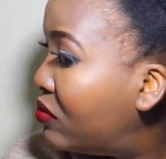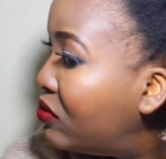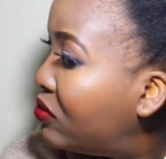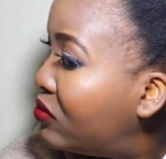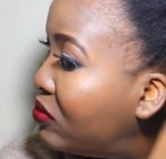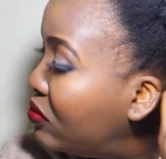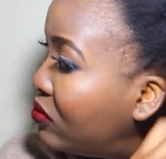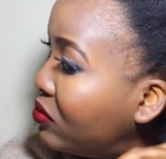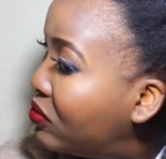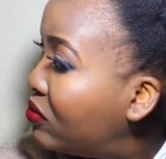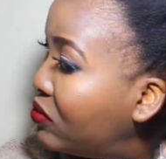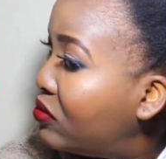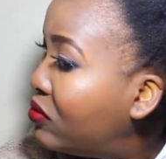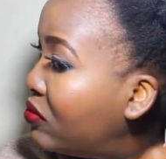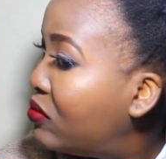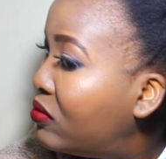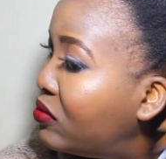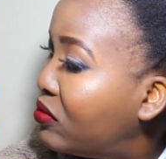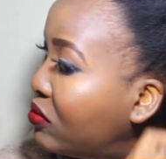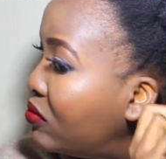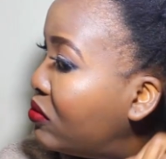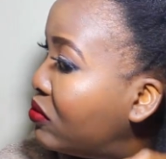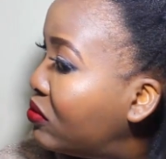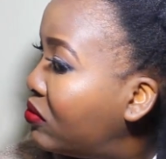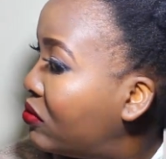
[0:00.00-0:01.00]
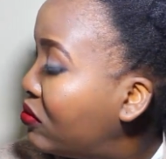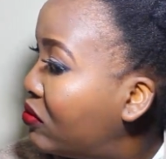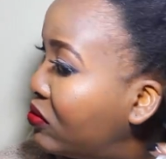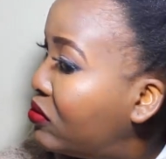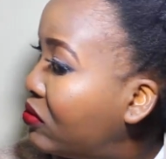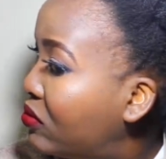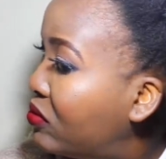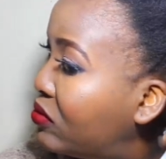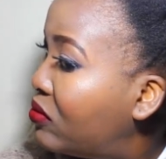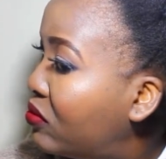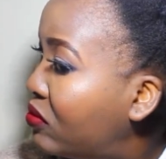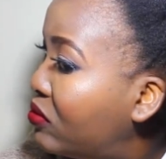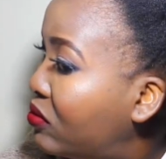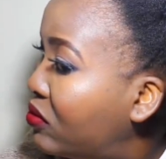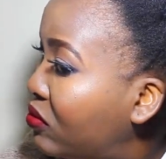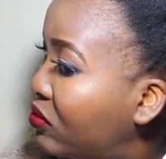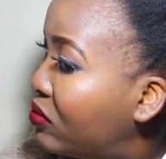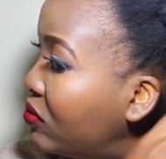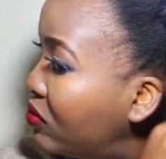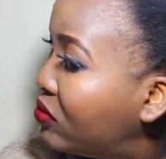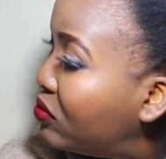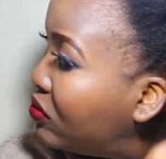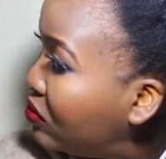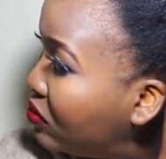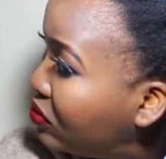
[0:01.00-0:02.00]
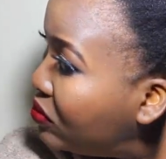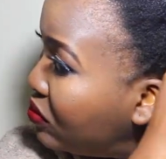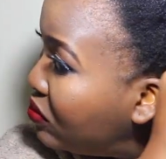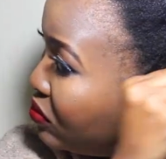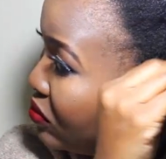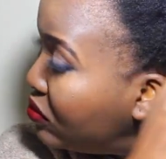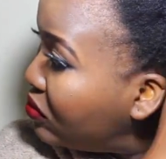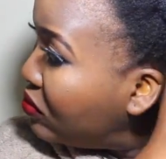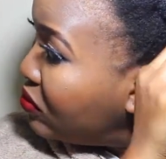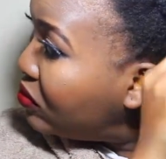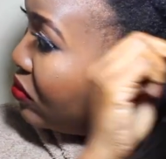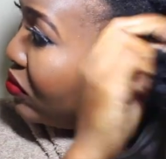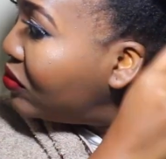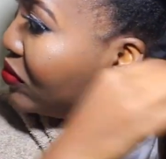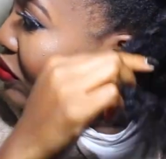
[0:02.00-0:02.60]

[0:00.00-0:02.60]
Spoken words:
Oh guys, look at that. Isn't my